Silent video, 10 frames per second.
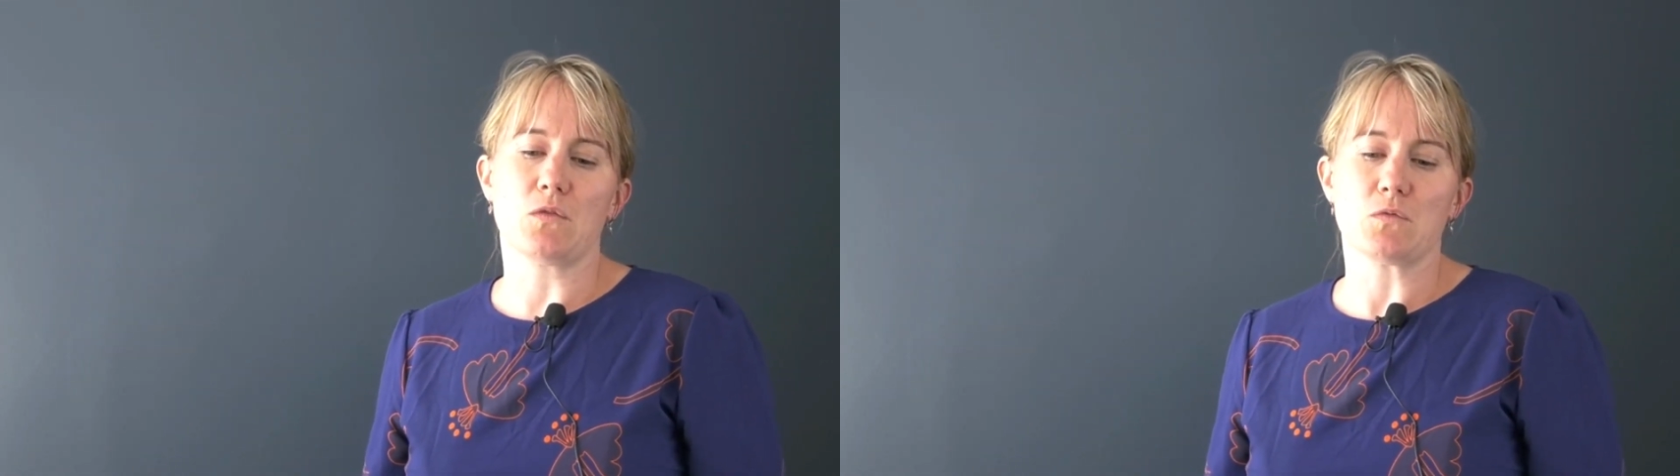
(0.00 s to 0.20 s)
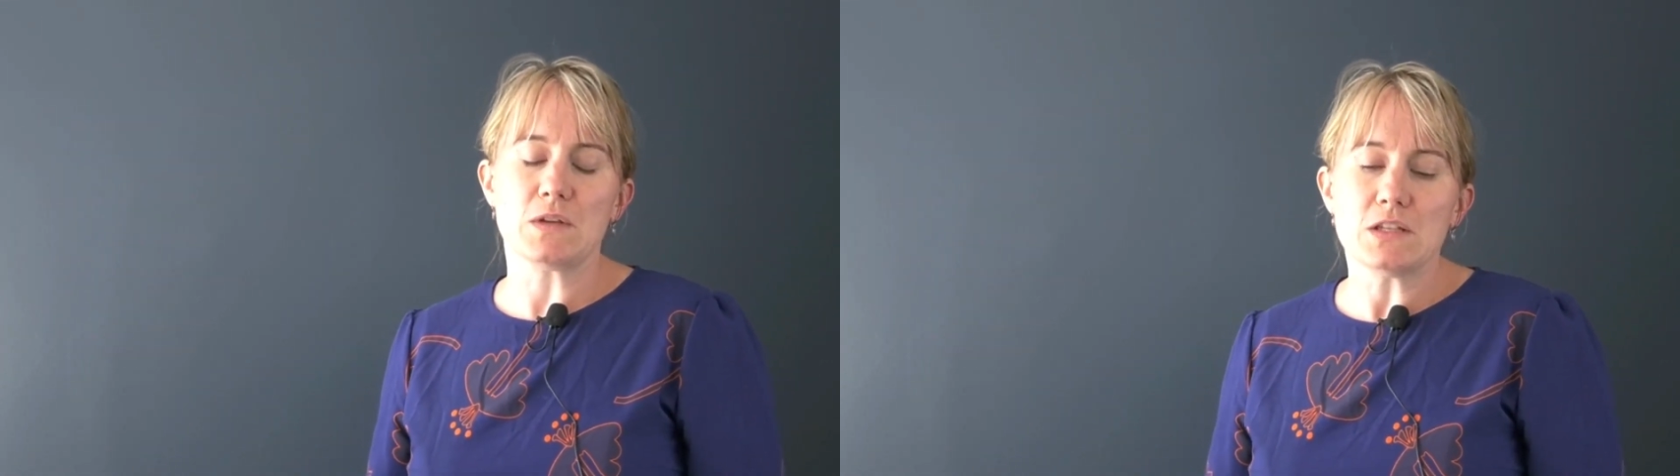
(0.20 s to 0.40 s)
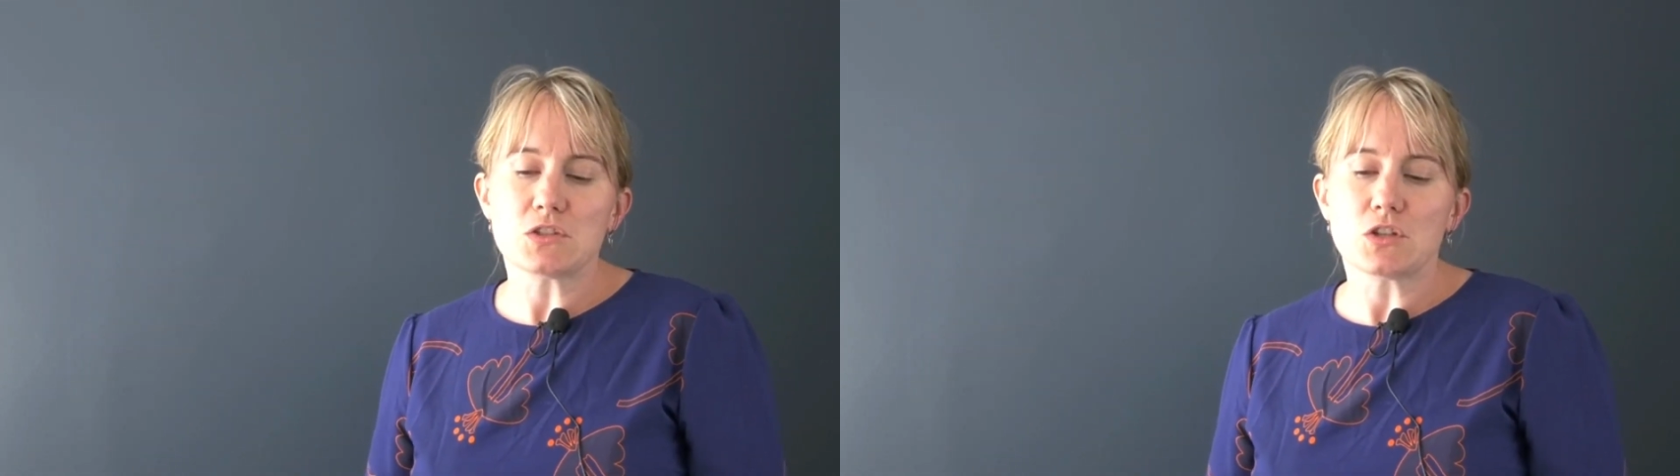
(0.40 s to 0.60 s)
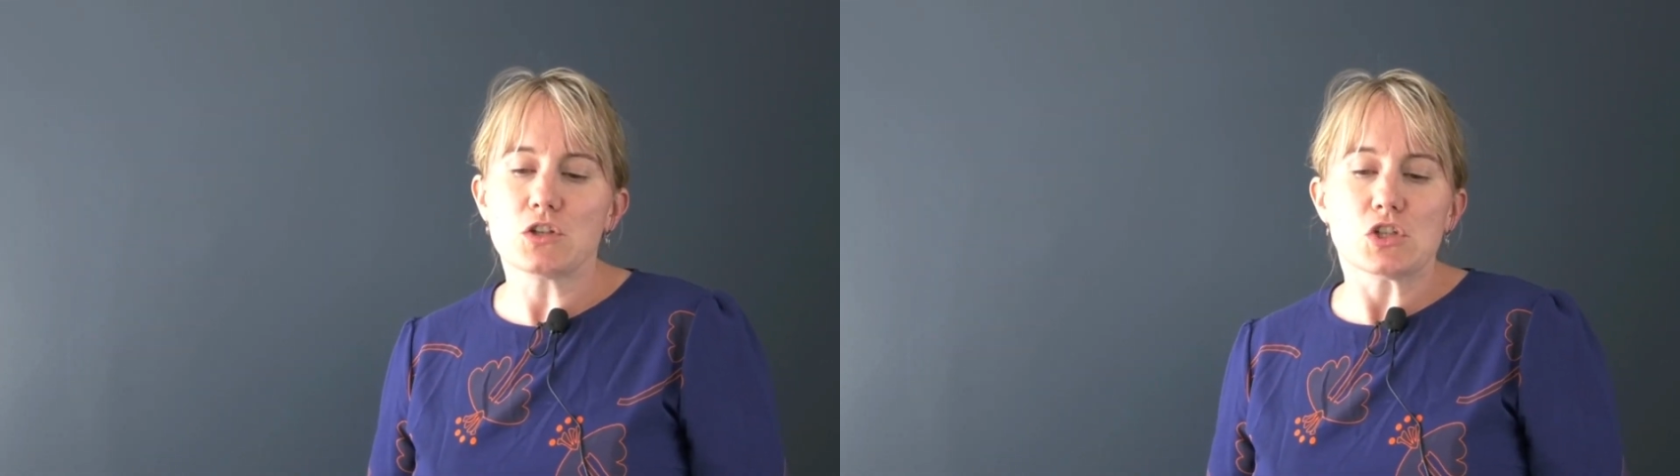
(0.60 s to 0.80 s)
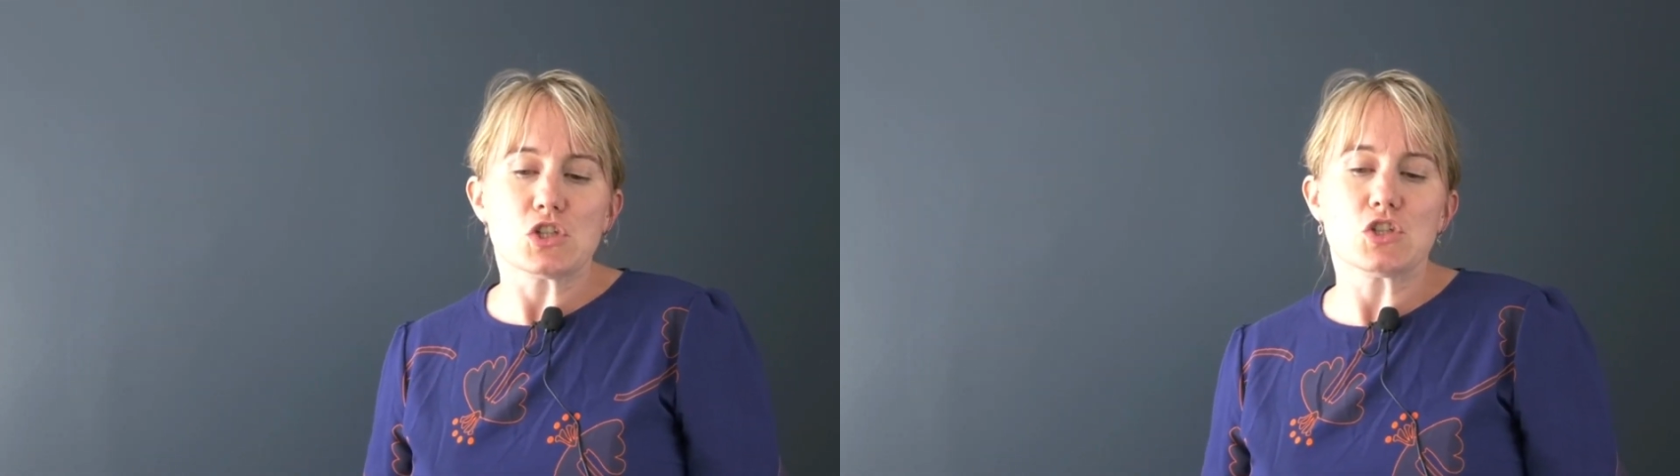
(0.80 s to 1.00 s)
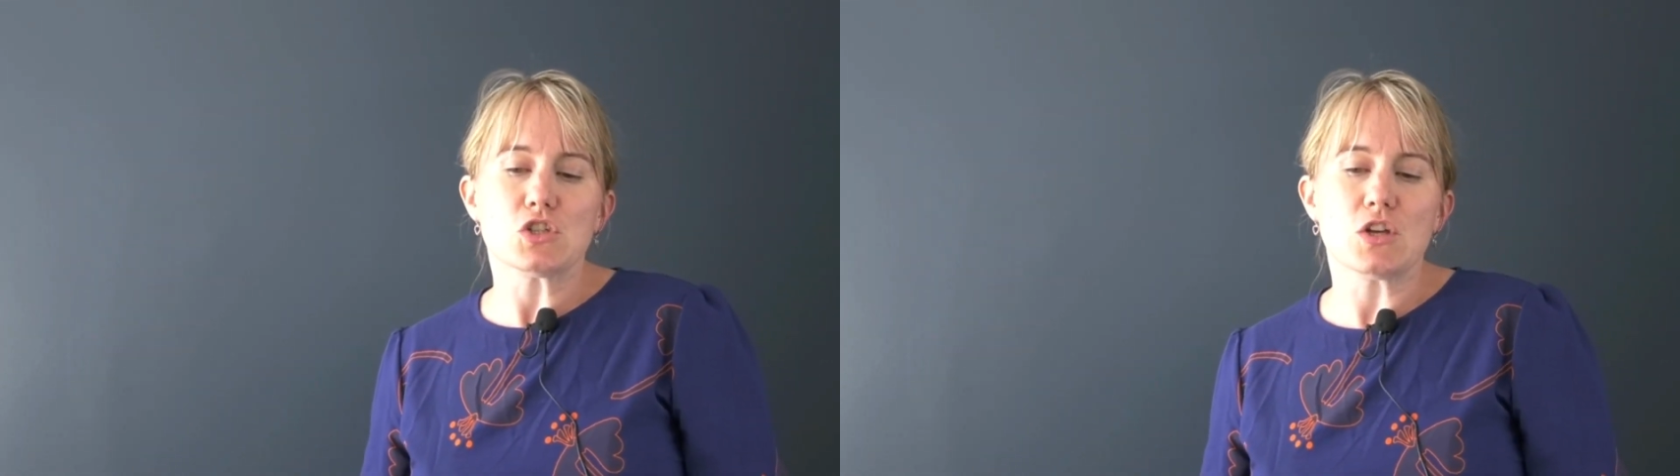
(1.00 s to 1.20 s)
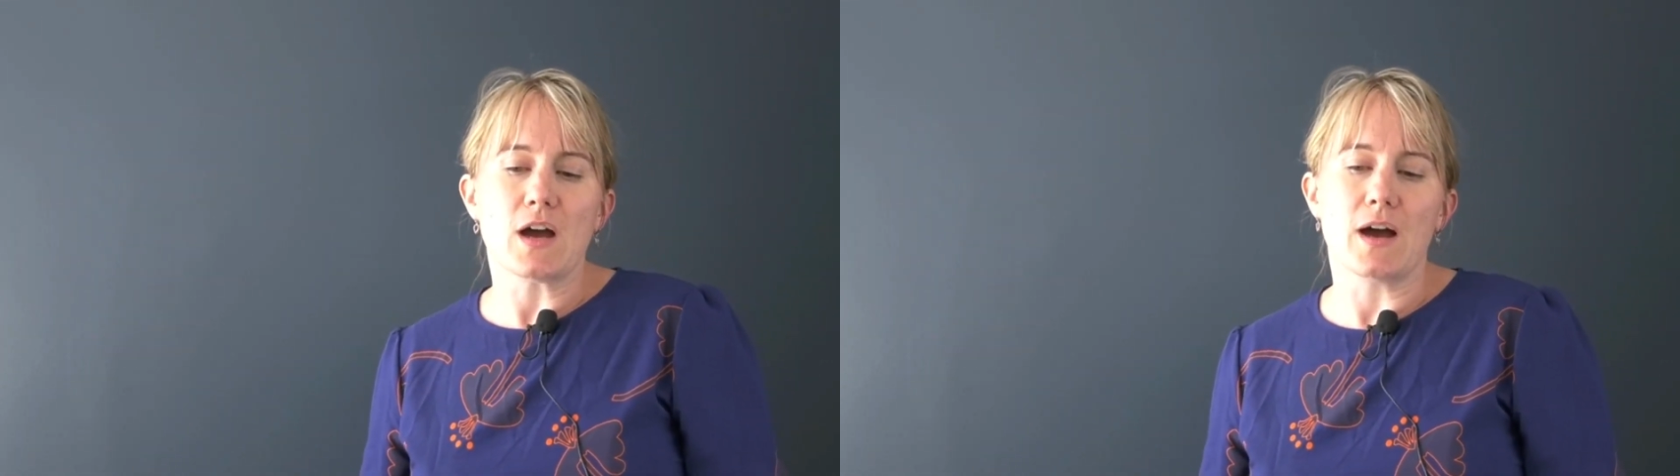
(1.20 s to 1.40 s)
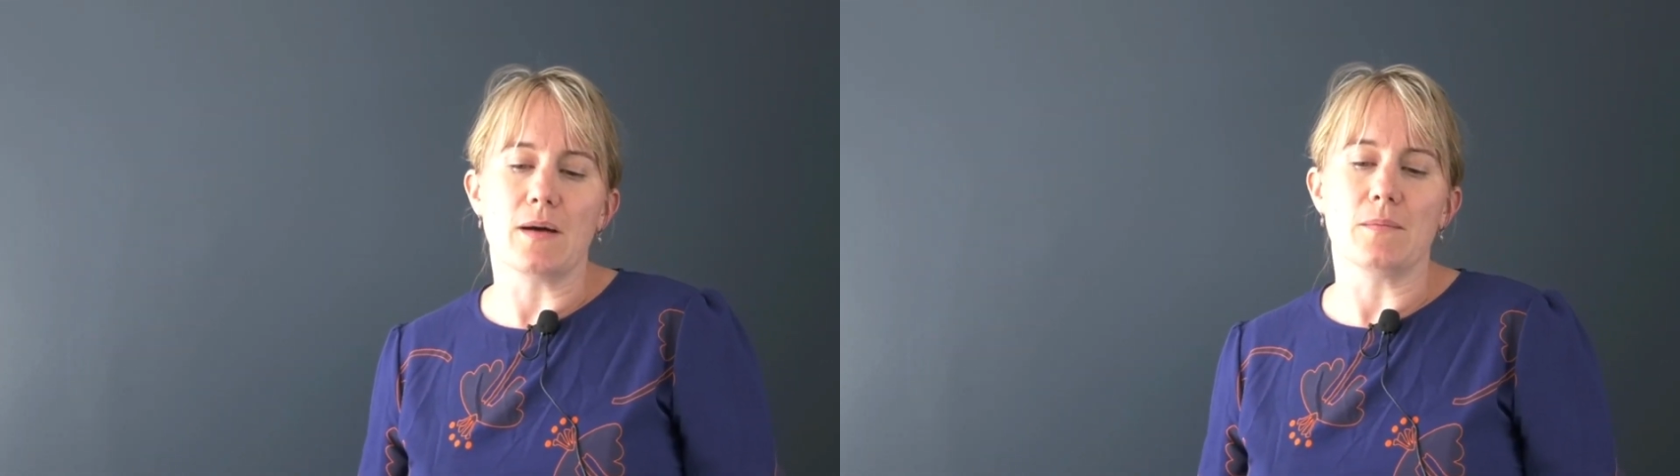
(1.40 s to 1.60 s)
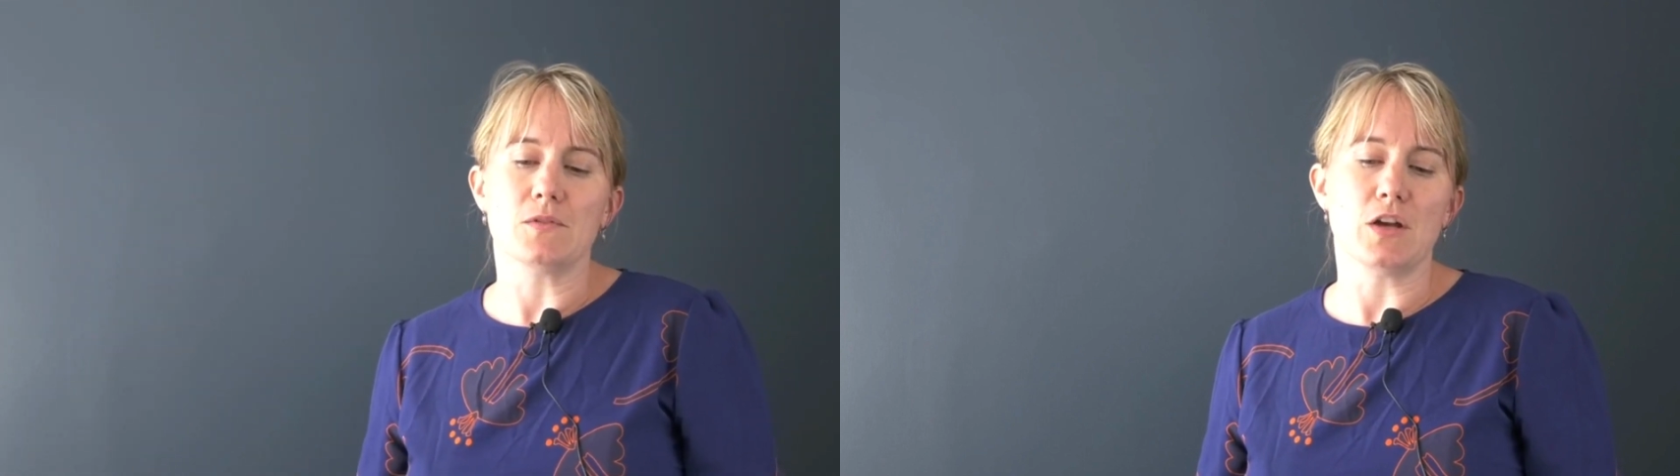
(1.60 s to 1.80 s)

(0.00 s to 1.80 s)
research um,